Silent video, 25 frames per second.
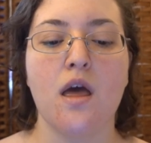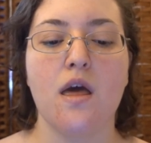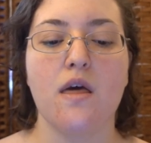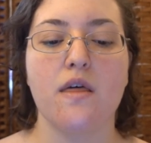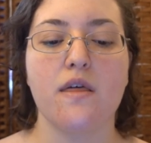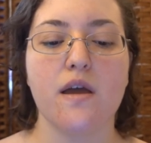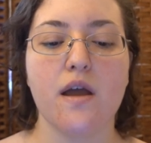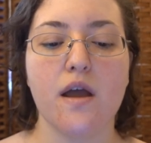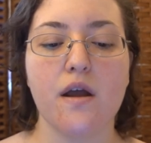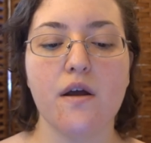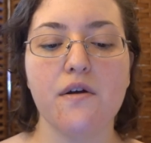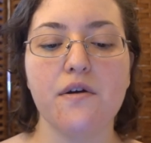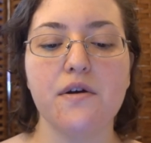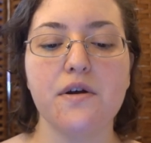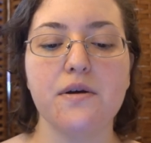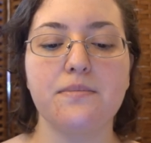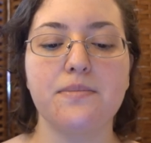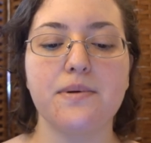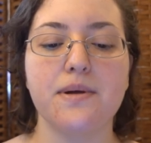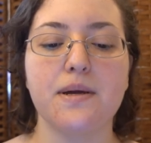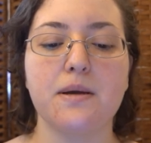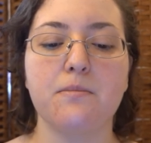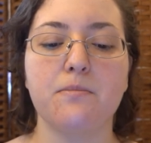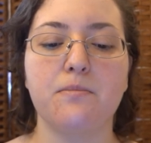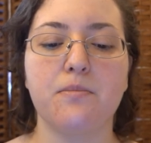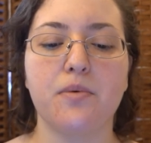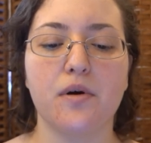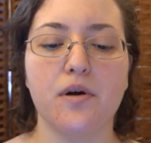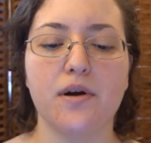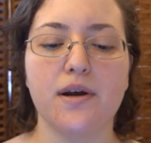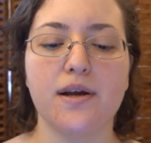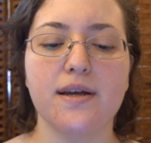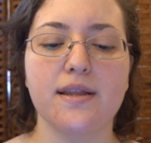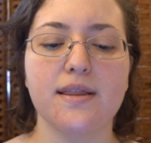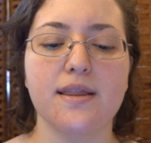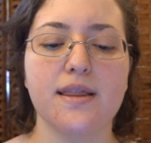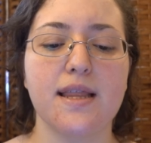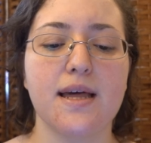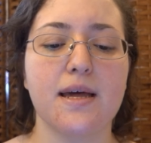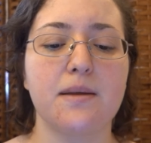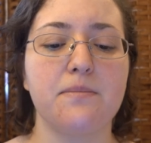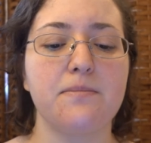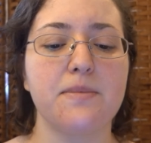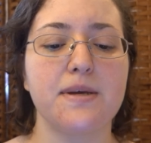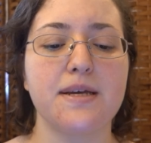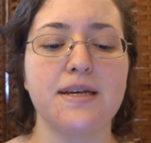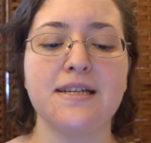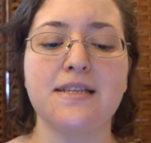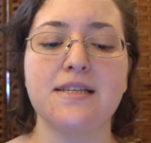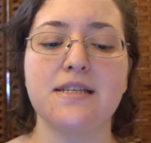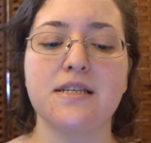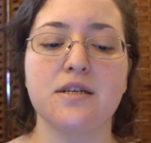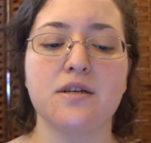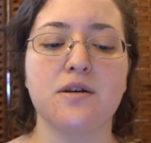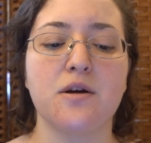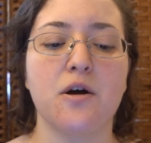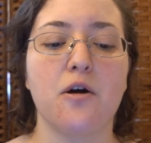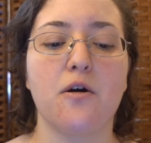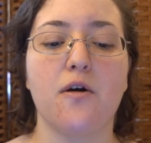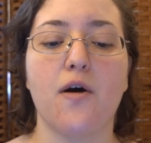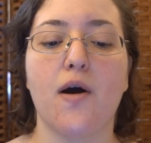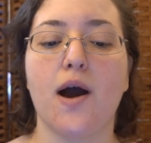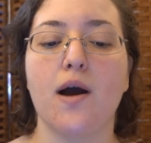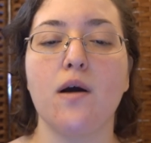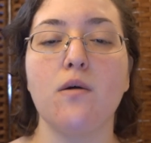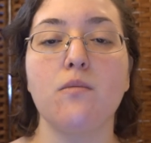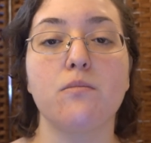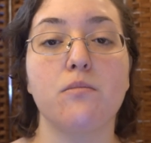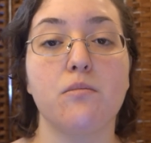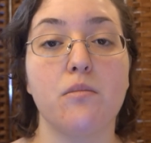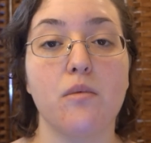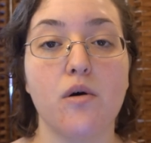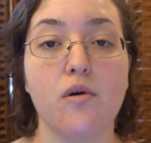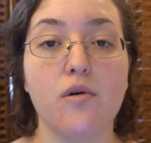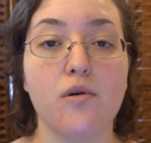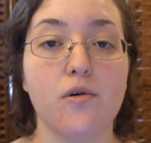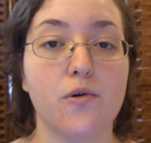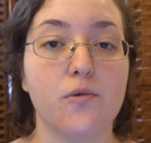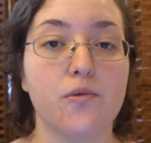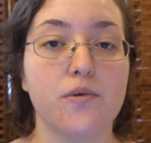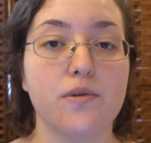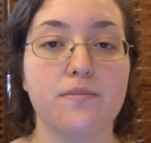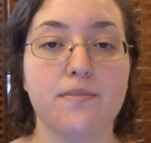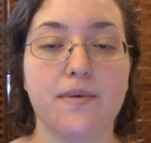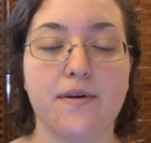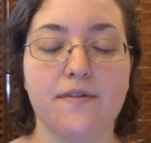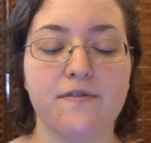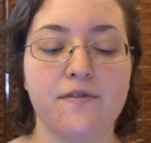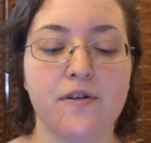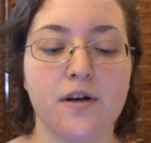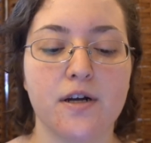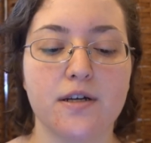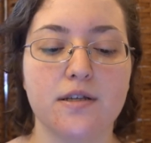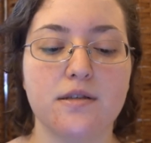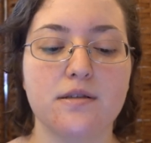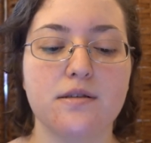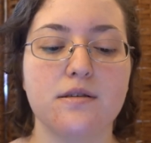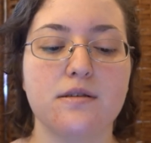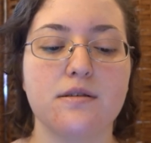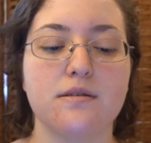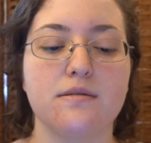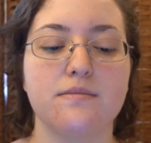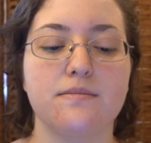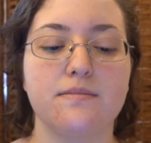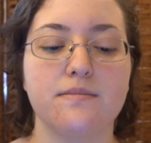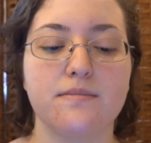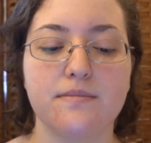The area being boring led me to go out more with my friends.